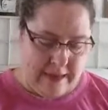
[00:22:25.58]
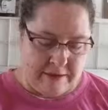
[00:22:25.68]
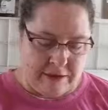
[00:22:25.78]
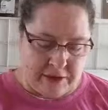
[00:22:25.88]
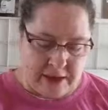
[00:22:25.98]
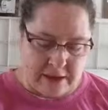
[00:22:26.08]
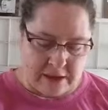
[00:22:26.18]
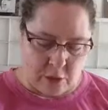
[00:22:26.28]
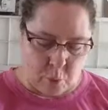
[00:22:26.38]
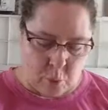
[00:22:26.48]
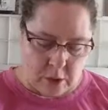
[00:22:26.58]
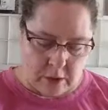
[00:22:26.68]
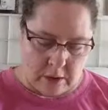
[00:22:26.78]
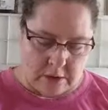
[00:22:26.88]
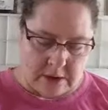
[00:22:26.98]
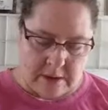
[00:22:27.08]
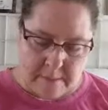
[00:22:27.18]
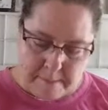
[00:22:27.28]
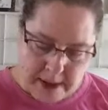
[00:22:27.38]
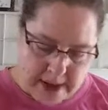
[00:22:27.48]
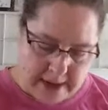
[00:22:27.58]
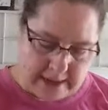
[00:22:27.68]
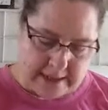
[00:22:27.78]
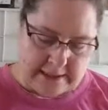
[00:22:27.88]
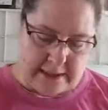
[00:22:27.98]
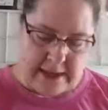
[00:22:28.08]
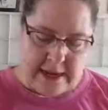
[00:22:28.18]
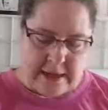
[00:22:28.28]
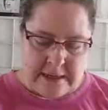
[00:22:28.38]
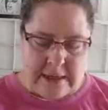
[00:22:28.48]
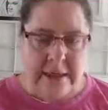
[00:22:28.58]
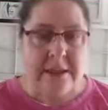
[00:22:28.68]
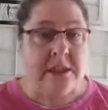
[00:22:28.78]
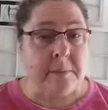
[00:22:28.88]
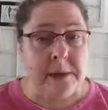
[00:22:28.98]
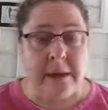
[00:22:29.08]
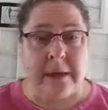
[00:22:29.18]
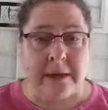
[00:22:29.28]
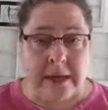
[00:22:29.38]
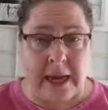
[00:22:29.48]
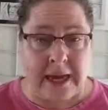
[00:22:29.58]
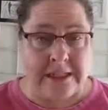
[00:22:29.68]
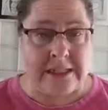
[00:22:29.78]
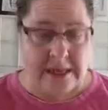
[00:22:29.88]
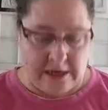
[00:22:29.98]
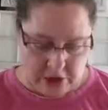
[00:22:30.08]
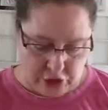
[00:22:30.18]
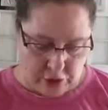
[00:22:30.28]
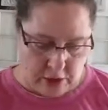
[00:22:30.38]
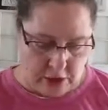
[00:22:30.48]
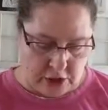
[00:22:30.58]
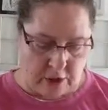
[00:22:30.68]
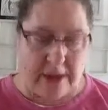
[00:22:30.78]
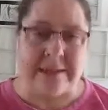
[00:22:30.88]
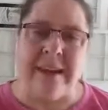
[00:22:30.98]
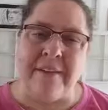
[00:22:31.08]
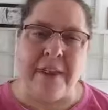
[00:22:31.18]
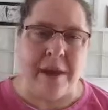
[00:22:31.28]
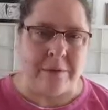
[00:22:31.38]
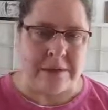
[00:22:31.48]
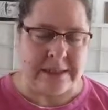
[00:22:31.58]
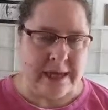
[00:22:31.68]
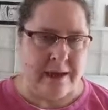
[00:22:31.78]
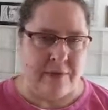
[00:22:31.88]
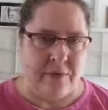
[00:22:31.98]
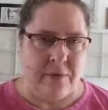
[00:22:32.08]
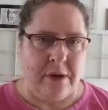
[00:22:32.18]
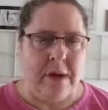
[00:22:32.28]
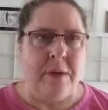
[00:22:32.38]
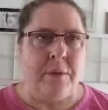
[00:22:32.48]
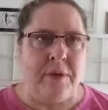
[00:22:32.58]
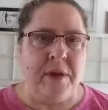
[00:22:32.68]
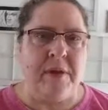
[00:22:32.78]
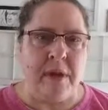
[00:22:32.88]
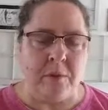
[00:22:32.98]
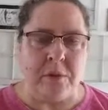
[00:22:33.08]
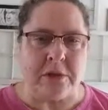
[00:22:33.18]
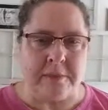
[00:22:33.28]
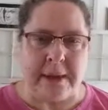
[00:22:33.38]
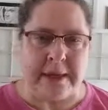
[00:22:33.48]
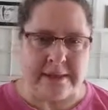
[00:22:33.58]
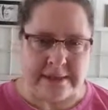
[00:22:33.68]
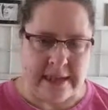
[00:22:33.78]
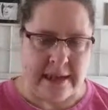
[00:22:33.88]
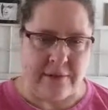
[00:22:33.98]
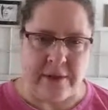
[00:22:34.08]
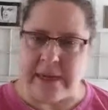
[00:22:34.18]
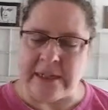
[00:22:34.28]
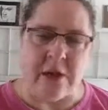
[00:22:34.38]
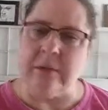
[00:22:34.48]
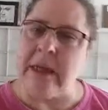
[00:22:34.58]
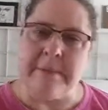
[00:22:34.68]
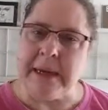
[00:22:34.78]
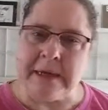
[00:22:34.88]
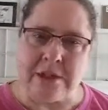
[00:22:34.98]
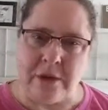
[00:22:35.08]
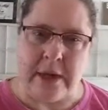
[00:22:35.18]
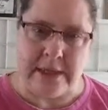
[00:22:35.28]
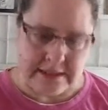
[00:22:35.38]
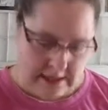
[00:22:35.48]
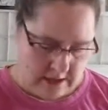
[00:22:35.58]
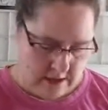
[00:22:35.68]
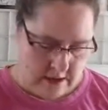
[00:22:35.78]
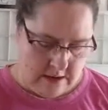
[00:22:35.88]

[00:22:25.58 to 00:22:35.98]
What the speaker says: They think that the world, the mind, needs to be encased in structure as if that were safe. We think that rules make us safe, and they don't. They make us crazy.